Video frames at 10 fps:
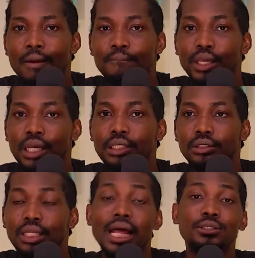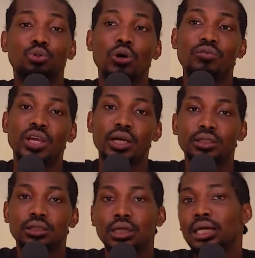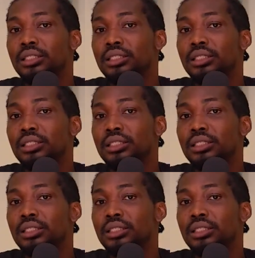in the last 12 years that's